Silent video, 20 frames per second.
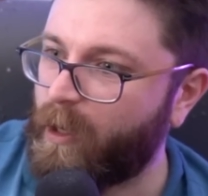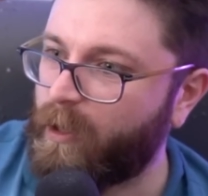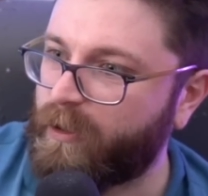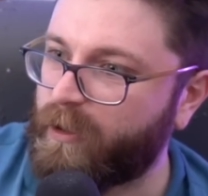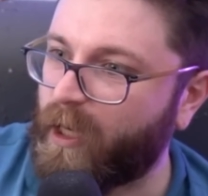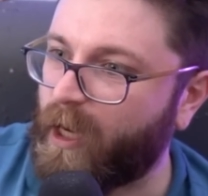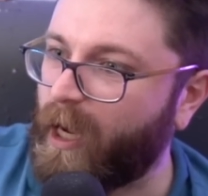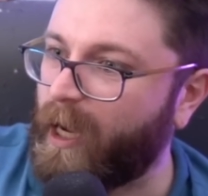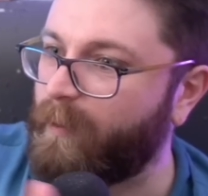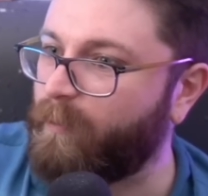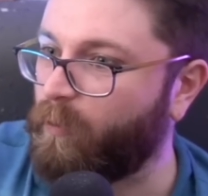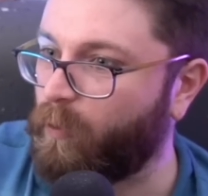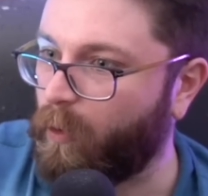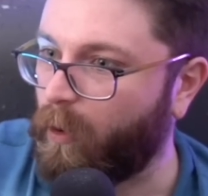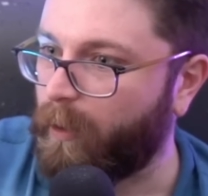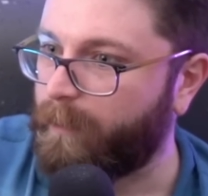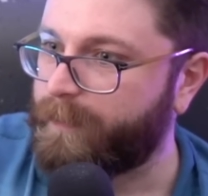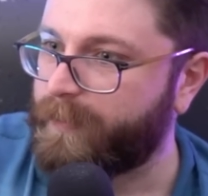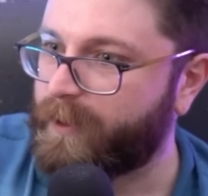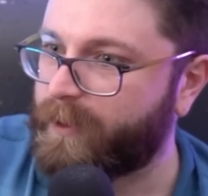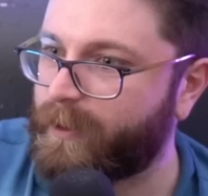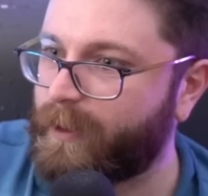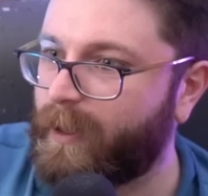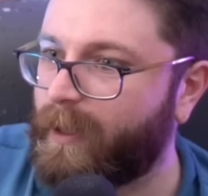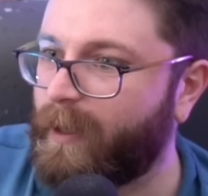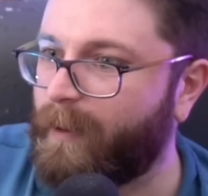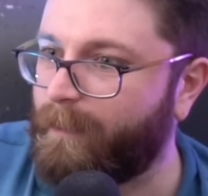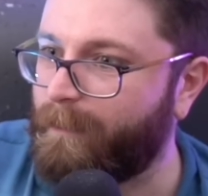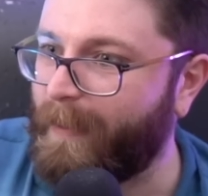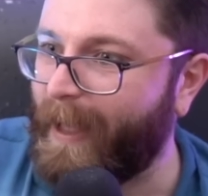time warps
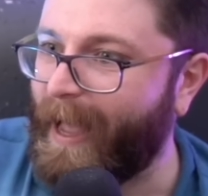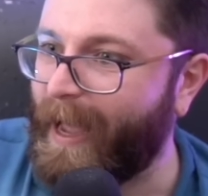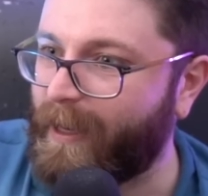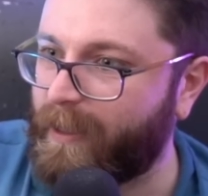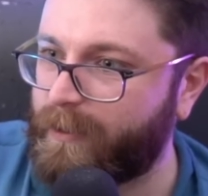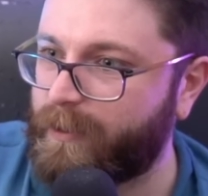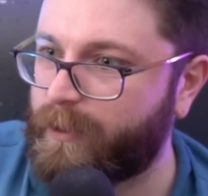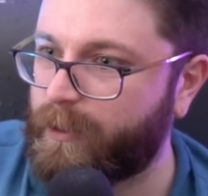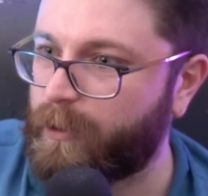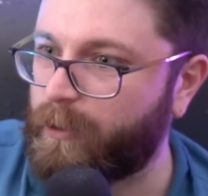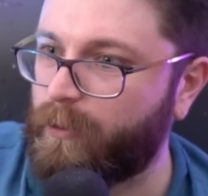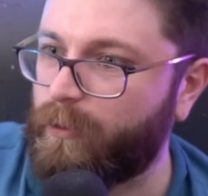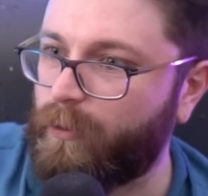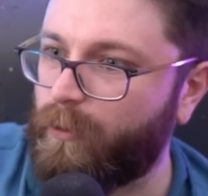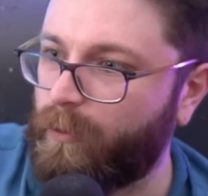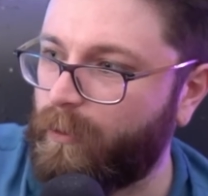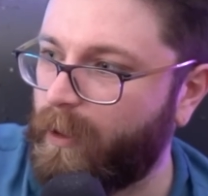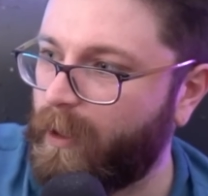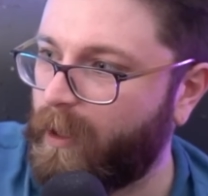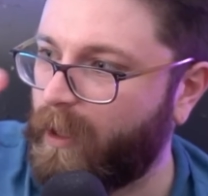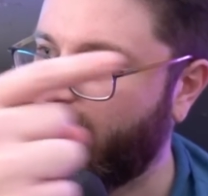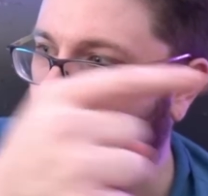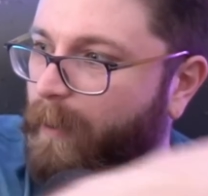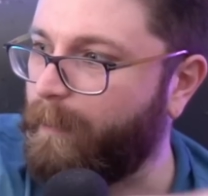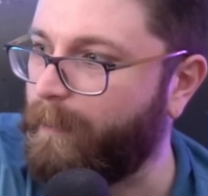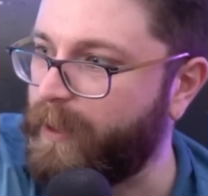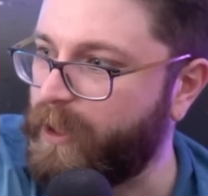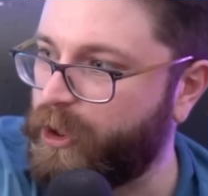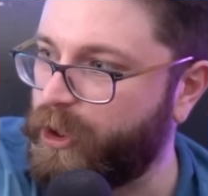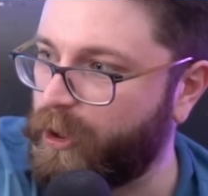back to a
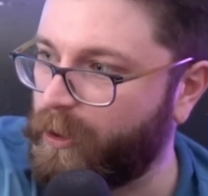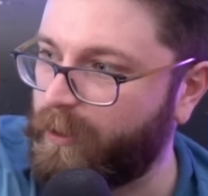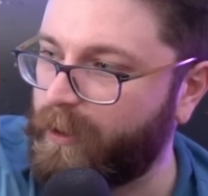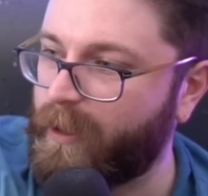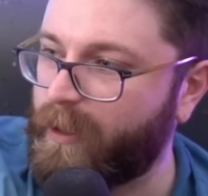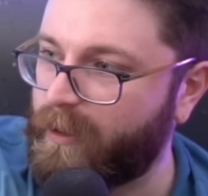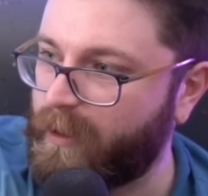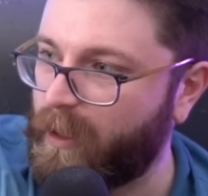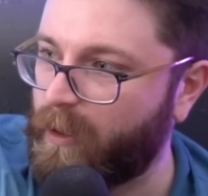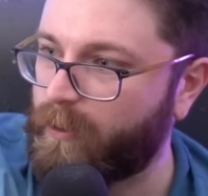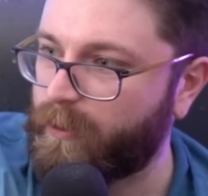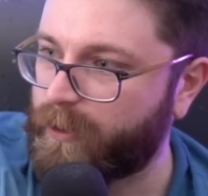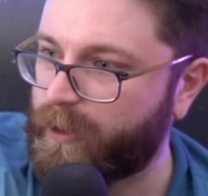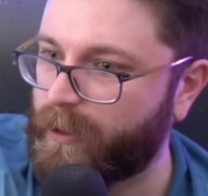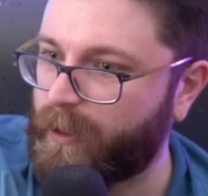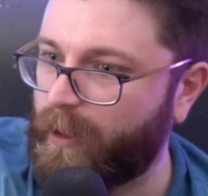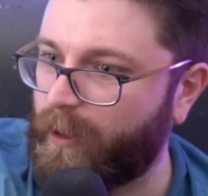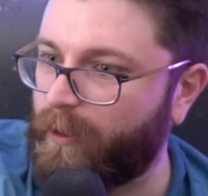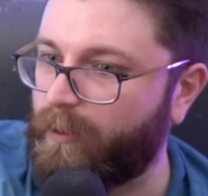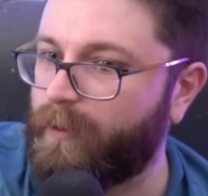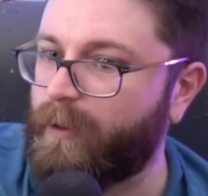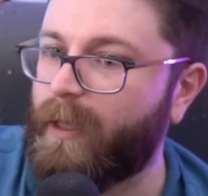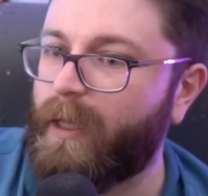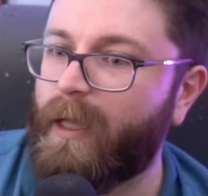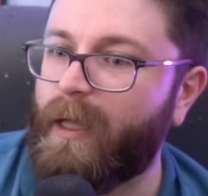bajillion years ago,